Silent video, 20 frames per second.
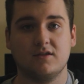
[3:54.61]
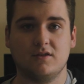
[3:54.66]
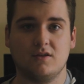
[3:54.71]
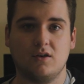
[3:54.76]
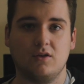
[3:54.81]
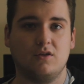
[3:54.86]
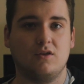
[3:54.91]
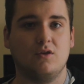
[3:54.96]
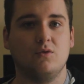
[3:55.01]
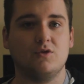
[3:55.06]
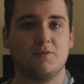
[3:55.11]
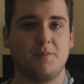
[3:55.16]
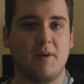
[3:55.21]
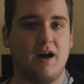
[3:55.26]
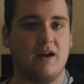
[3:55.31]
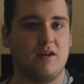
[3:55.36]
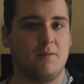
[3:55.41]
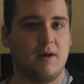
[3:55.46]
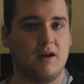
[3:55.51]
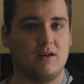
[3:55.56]
You've got new
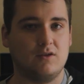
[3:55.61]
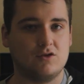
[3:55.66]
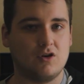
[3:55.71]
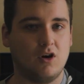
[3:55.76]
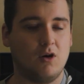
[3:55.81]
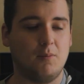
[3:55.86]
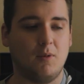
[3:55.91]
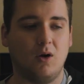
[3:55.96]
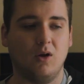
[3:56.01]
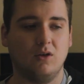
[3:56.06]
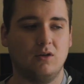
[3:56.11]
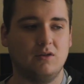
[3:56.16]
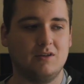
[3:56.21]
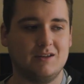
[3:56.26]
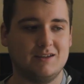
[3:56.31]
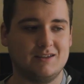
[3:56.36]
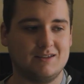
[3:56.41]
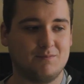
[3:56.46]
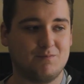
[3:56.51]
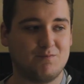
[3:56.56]
Spider-Man. Tom Holland
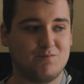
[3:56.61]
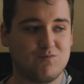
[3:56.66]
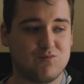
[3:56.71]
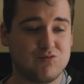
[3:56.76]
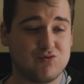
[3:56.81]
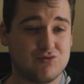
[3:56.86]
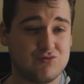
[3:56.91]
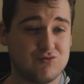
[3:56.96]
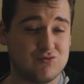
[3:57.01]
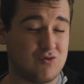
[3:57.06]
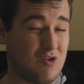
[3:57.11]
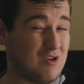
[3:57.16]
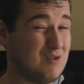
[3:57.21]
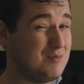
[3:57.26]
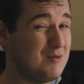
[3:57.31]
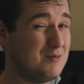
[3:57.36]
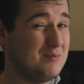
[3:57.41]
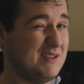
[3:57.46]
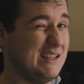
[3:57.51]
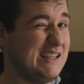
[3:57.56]
is
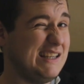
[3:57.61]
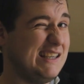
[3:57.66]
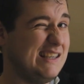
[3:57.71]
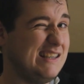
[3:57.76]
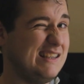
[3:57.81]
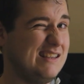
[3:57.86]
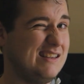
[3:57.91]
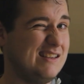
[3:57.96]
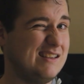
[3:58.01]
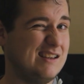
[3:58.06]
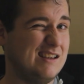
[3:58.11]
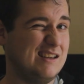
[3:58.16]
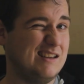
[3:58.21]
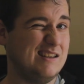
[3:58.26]
probably,